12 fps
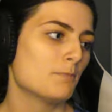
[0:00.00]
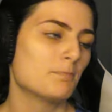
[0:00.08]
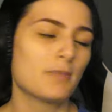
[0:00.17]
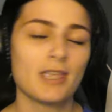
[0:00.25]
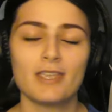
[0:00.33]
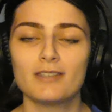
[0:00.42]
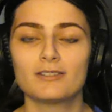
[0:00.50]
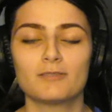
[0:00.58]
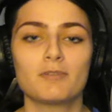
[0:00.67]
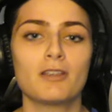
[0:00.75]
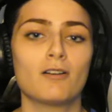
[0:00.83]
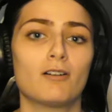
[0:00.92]
pissed
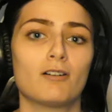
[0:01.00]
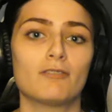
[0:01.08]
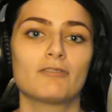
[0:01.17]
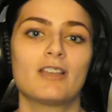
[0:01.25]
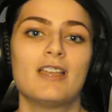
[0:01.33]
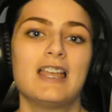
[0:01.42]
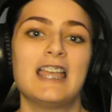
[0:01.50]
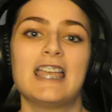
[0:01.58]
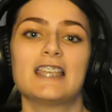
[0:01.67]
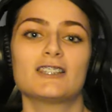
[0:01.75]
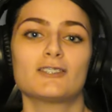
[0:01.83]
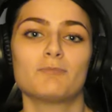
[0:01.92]
me off,
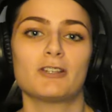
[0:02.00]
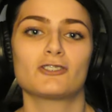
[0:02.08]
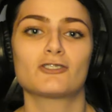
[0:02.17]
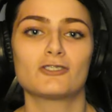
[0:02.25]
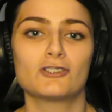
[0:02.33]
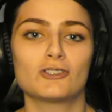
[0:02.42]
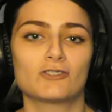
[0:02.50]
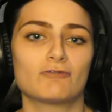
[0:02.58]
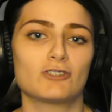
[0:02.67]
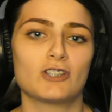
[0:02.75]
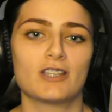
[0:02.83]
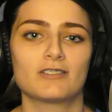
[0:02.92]
especially just for
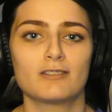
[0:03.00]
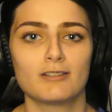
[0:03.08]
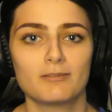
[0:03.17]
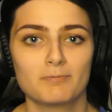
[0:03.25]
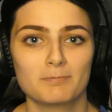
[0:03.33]
Jesse.